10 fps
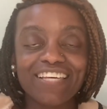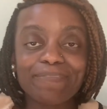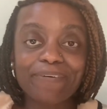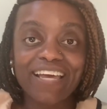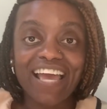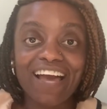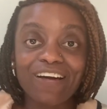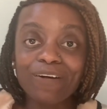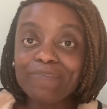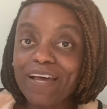But I
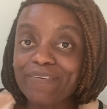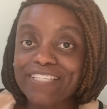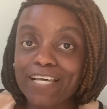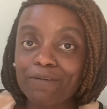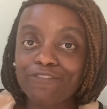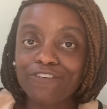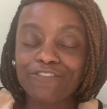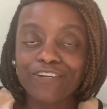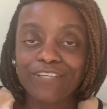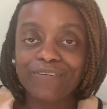hope that was helpful
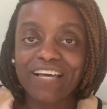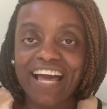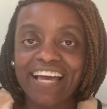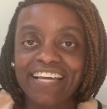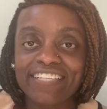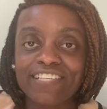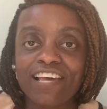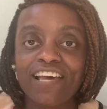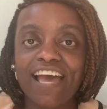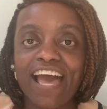for you guys,
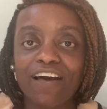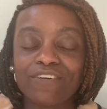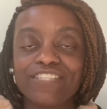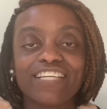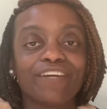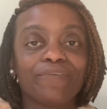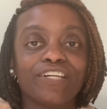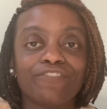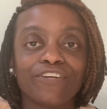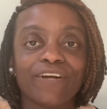how to get rid
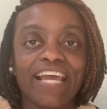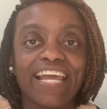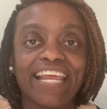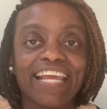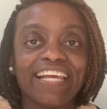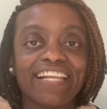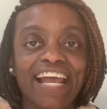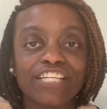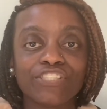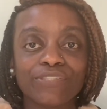of your headache
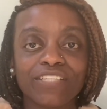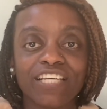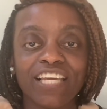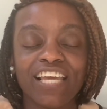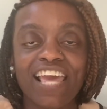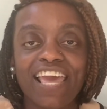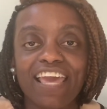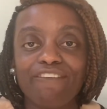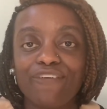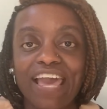naturally.
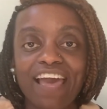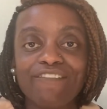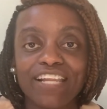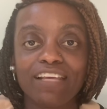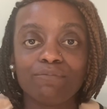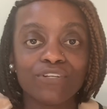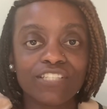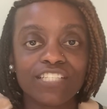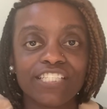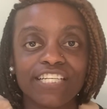If you have any more
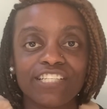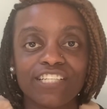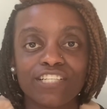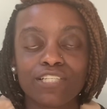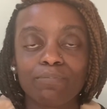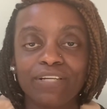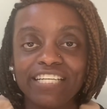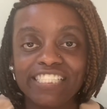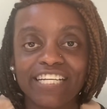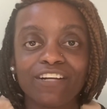suggestions,
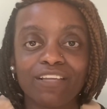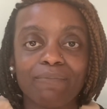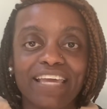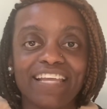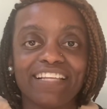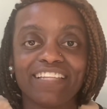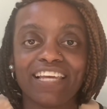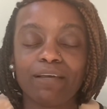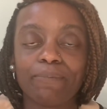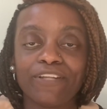please share them in the
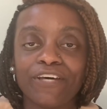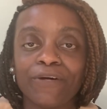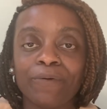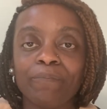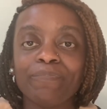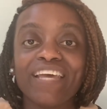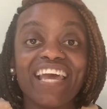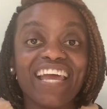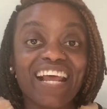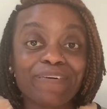link below.
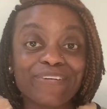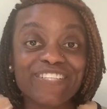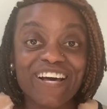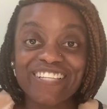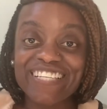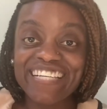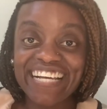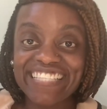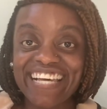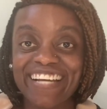And I will talk to you
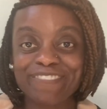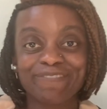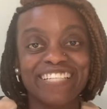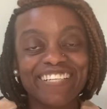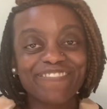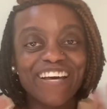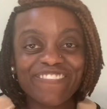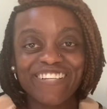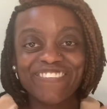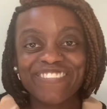next time. Bye,
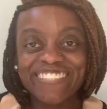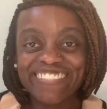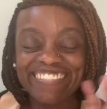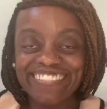beautiful.